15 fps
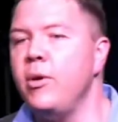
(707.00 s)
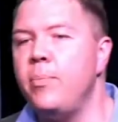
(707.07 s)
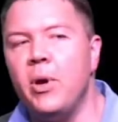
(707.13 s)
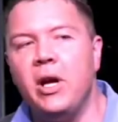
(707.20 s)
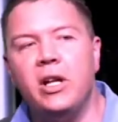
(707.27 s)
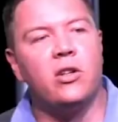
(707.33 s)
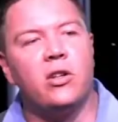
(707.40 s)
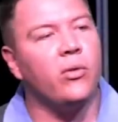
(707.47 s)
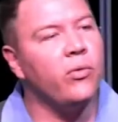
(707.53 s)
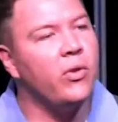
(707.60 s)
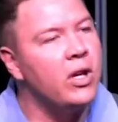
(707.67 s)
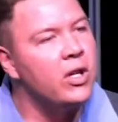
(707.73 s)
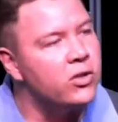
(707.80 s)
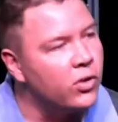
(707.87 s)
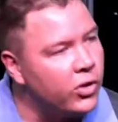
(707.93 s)
and repent
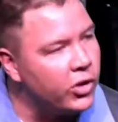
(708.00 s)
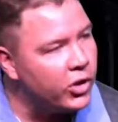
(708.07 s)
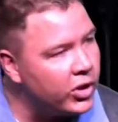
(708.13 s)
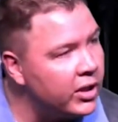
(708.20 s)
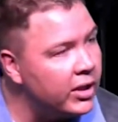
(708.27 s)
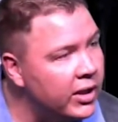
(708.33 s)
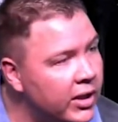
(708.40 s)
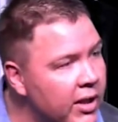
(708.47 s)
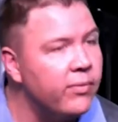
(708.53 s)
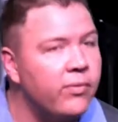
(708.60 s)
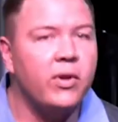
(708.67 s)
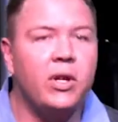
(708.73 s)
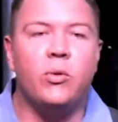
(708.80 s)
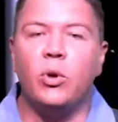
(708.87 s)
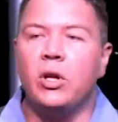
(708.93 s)
of so that you can
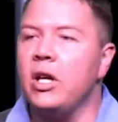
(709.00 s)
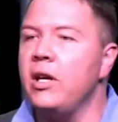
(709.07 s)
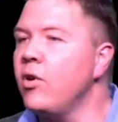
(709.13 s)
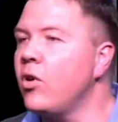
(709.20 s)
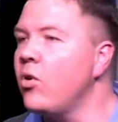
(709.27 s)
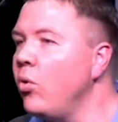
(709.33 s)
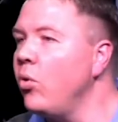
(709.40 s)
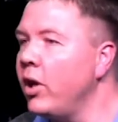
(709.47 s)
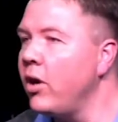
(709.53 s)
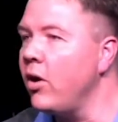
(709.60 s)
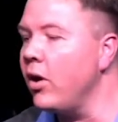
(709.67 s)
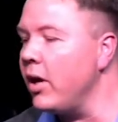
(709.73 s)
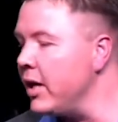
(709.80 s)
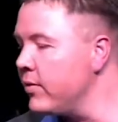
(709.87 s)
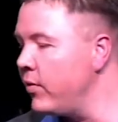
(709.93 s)
live in whatever
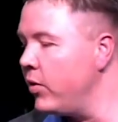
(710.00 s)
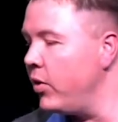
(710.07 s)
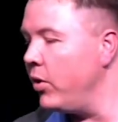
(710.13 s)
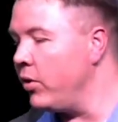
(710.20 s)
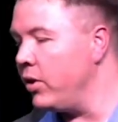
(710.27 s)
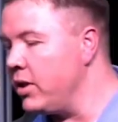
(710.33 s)
calling God has for